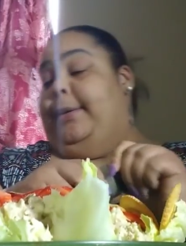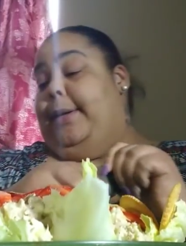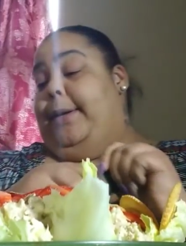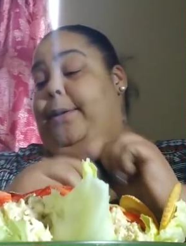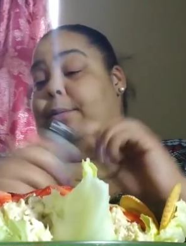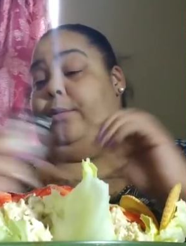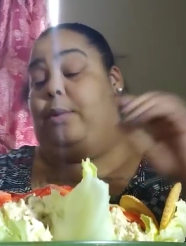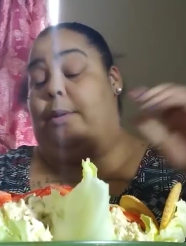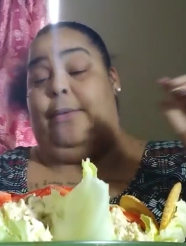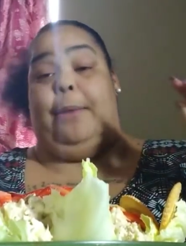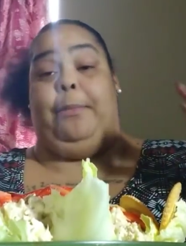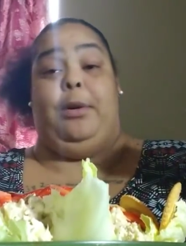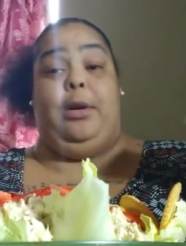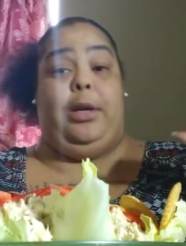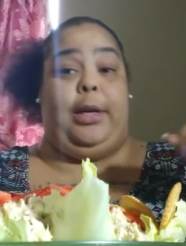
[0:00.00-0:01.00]
I don't know if
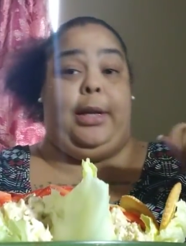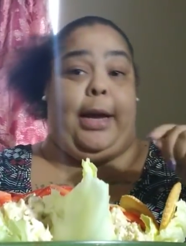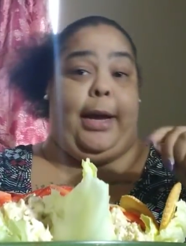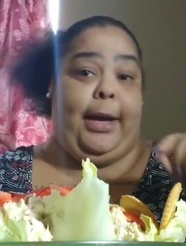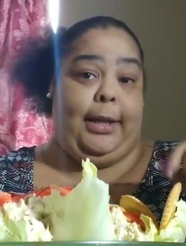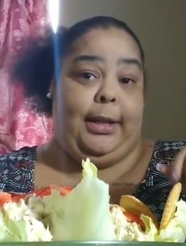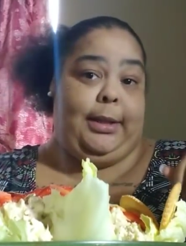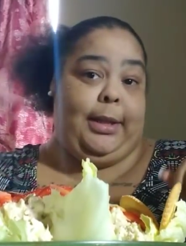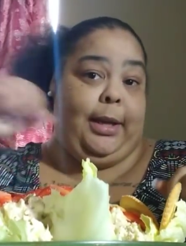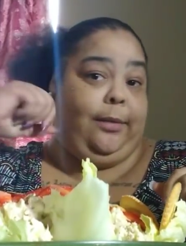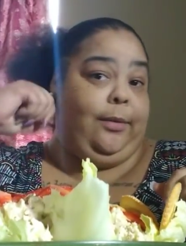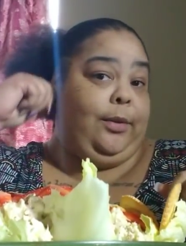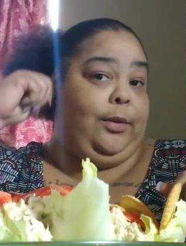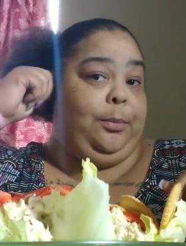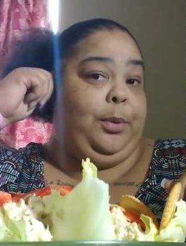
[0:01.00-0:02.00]
I'm cooking. I had to
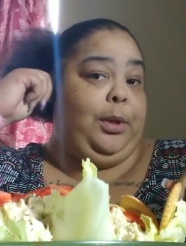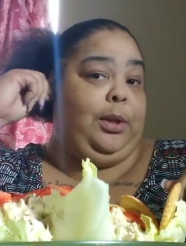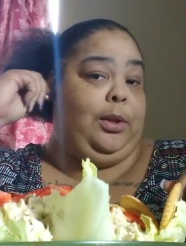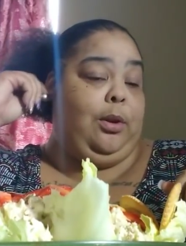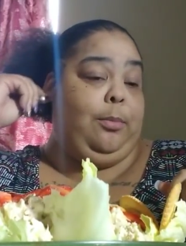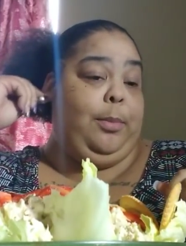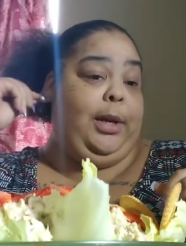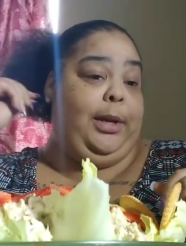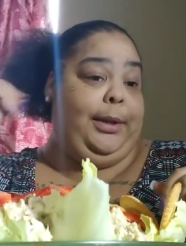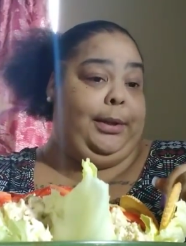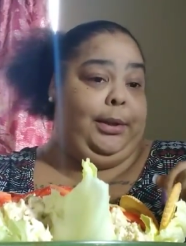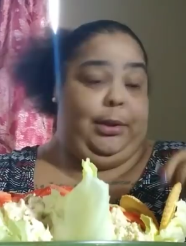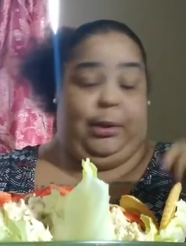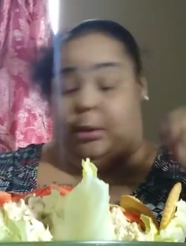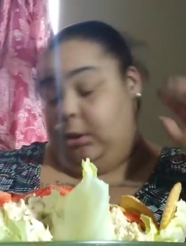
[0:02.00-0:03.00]
taste for some pinto
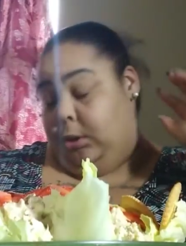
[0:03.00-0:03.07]
beans.